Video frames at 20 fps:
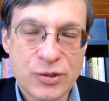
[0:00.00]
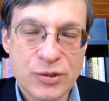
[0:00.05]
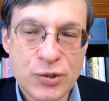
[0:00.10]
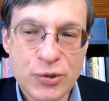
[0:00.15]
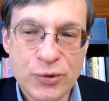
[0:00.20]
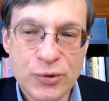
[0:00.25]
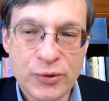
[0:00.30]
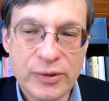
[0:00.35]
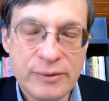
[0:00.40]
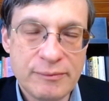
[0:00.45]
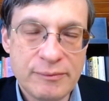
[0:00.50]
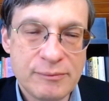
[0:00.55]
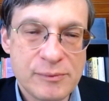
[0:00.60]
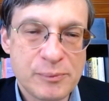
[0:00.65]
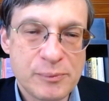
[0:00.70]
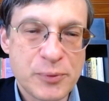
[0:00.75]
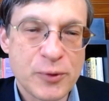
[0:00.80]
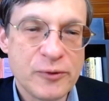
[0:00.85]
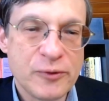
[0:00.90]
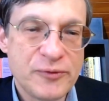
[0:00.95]
should
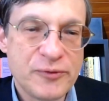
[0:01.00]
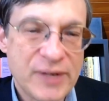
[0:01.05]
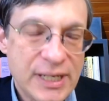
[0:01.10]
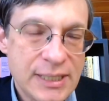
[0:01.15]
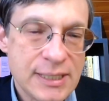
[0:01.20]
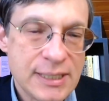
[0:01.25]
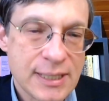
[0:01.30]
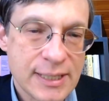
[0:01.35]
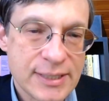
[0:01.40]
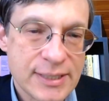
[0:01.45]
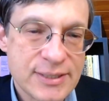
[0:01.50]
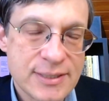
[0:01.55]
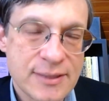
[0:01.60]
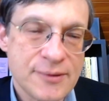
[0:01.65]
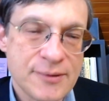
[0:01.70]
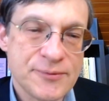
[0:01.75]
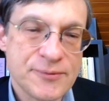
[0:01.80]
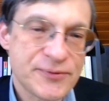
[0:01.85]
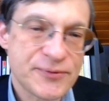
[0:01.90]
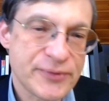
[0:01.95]
prevent
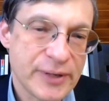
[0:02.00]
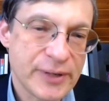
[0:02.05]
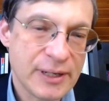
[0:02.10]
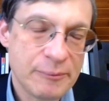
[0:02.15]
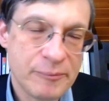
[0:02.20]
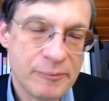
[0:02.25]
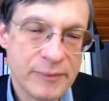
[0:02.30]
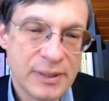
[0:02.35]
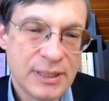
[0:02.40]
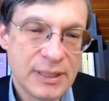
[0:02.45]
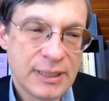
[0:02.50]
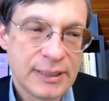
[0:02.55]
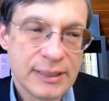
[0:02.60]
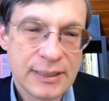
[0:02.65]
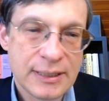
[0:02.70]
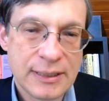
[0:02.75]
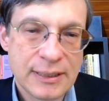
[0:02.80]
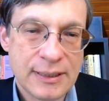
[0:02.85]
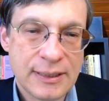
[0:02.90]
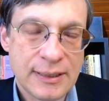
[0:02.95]
us from
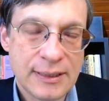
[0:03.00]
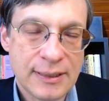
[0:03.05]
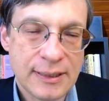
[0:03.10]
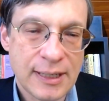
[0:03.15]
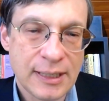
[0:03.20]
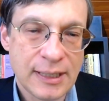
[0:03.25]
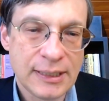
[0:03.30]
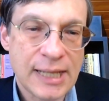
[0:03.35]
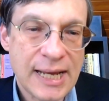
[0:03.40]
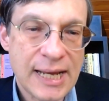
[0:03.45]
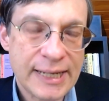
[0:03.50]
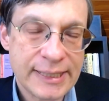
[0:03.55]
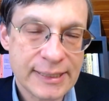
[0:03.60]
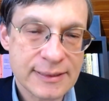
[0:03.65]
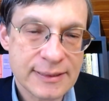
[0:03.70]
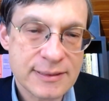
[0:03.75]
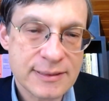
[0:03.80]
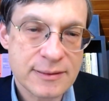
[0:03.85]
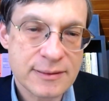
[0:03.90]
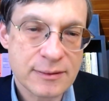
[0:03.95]

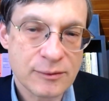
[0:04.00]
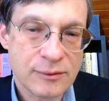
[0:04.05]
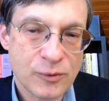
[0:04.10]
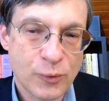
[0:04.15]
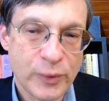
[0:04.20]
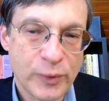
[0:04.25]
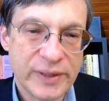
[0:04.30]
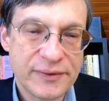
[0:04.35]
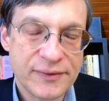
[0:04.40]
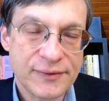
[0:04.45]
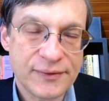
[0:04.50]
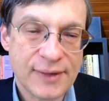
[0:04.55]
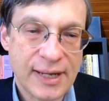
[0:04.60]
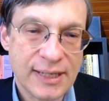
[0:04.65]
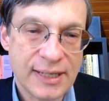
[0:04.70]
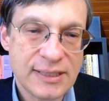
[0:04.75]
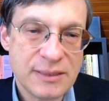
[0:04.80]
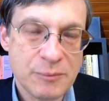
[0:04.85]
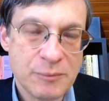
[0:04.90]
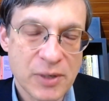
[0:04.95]
alliance with
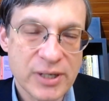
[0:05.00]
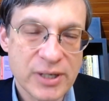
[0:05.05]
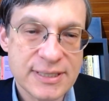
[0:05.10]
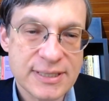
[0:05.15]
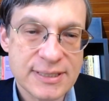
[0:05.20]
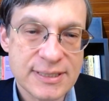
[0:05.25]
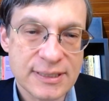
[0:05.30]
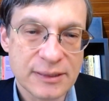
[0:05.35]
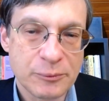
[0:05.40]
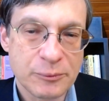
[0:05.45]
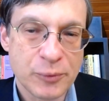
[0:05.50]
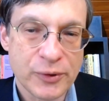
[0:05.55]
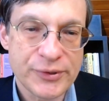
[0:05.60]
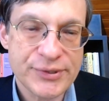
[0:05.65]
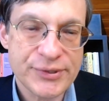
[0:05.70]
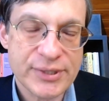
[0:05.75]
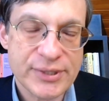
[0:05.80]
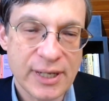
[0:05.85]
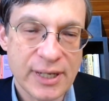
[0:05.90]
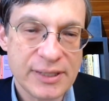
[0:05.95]
anti-Marxist
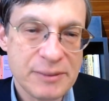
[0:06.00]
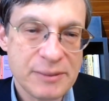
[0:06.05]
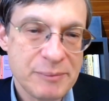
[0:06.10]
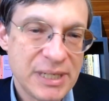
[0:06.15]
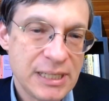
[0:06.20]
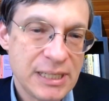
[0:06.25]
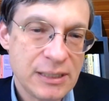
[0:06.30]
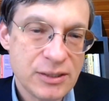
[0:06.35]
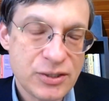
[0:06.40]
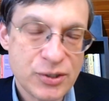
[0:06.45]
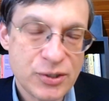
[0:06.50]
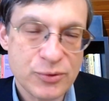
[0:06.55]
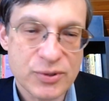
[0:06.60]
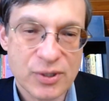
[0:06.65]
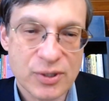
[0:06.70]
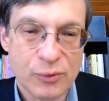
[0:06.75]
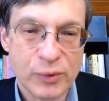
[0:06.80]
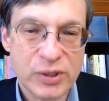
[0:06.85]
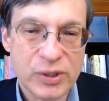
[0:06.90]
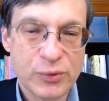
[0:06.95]
liberals on the many
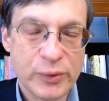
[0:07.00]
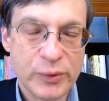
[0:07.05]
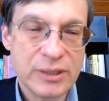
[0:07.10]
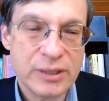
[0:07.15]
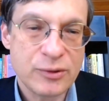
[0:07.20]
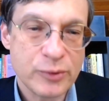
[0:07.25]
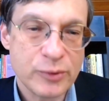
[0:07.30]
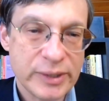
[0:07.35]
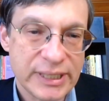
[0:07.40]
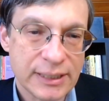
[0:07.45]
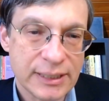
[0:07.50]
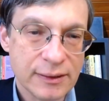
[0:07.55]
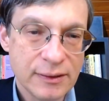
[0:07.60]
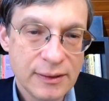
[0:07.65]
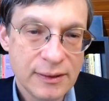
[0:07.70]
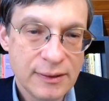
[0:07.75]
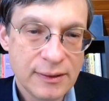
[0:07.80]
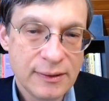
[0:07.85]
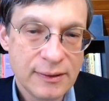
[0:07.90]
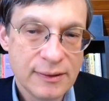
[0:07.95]
issues on which we agree.
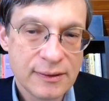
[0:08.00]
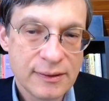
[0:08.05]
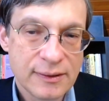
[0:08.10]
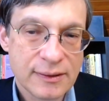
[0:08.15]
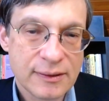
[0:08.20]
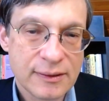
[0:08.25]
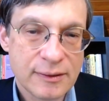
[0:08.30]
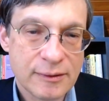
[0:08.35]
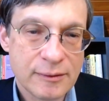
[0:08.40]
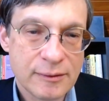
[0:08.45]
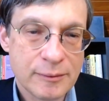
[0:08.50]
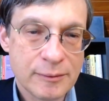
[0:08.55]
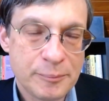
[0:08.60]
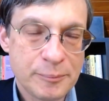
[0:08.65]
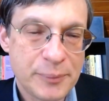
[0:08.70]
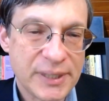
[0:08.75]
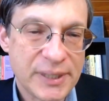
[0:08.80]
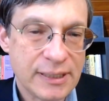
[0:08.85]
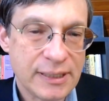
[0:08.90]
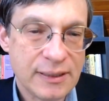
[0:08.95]

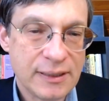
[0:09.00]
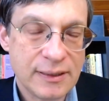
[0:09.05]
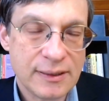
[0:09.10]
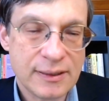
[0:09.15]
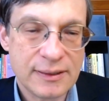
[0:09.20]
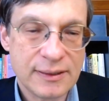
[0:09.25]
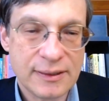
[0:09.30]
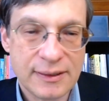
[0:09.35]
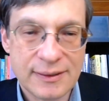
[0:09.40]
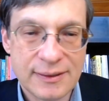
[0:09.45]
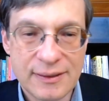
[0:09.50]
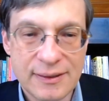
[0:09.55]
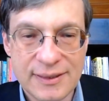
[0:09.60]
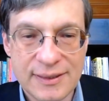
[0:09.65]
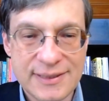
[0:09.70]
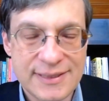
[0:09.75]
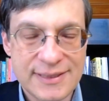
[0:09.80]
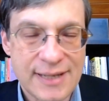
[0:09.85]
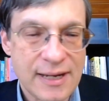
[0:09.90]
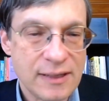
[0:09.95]
But
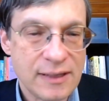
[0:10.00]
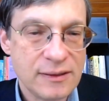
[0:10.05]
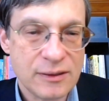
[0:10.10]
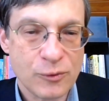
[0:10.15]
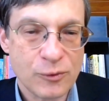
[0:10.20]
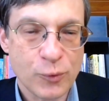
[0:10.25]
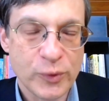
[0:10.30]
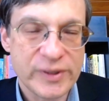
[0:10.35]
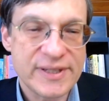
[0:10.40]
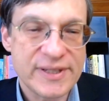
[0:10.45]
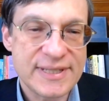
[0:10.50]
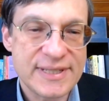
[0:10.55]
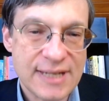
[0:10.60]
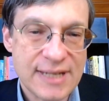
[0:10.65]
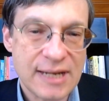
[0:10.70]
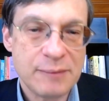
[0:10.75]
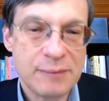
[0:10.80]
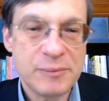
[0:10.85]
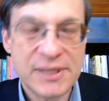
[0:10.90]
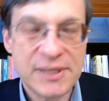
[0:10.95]
saying that we're the
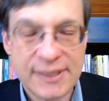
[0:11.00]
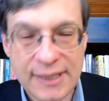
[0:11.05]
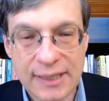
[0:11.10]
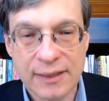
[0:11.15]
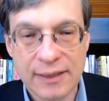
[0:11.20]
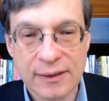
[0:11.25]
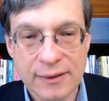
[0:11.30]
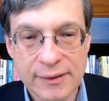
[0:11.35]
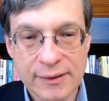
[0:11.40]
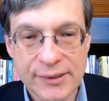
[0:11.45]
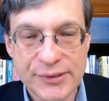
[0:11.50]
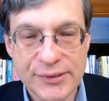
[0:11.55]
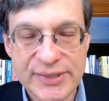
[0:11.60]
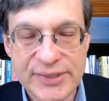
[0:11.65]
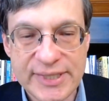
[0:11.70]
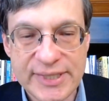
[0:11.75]
same thing,